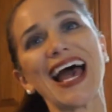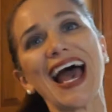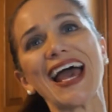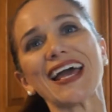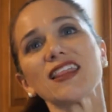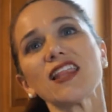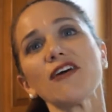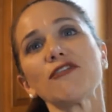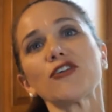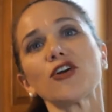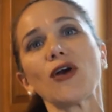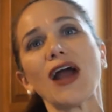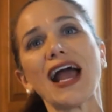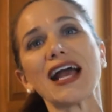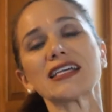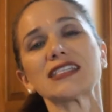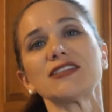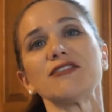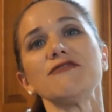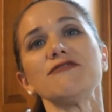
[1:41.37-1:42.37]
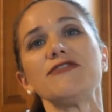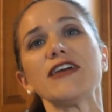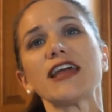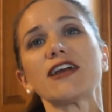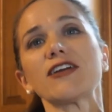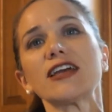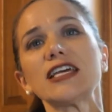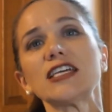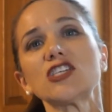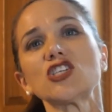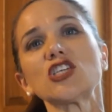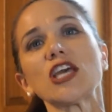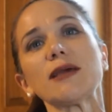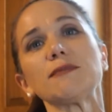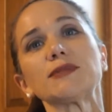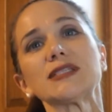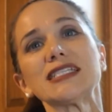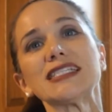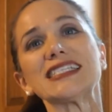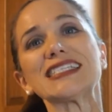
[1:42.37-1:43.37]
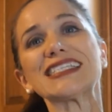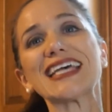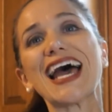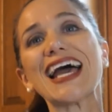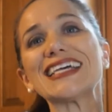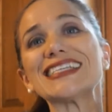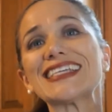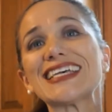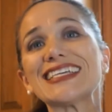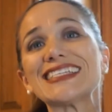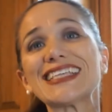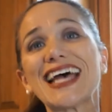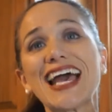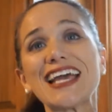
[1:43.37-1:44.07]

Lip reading: I love cracks in various shapes and sizes.